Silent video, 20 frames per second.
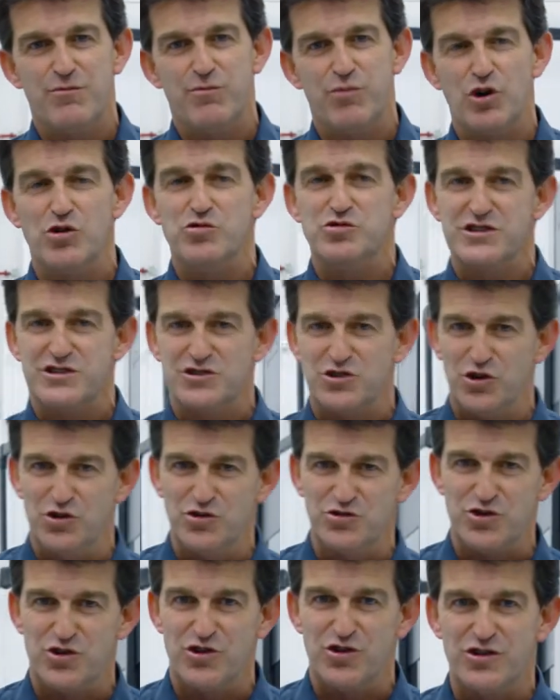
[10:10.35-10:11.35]
process
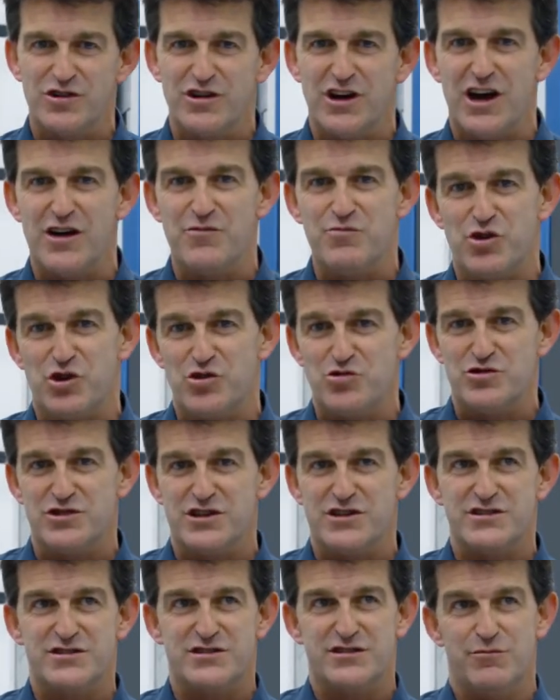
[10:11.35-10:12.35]
control and
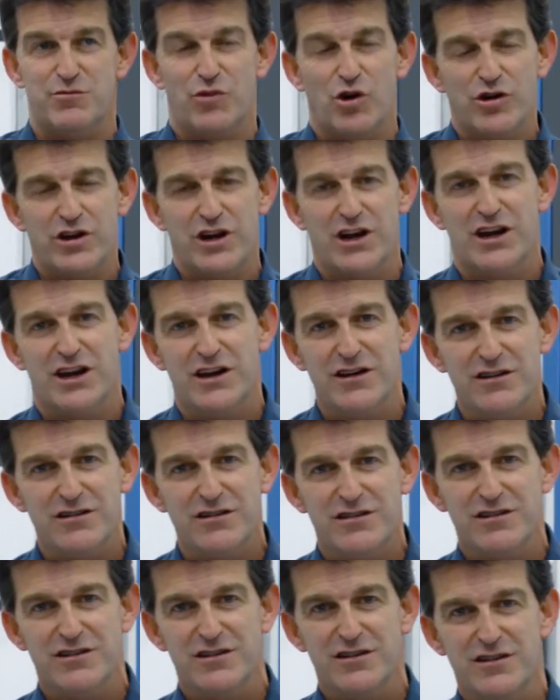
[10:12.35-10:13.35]
process modeling,
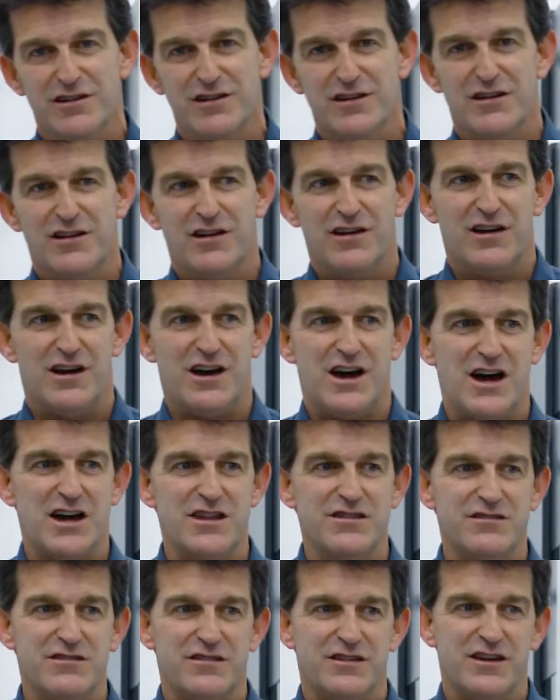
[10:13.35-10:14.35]

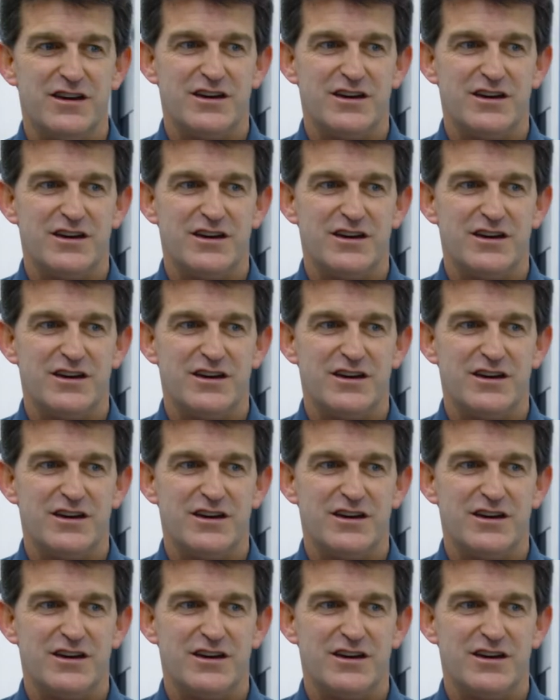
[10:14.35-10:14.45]
and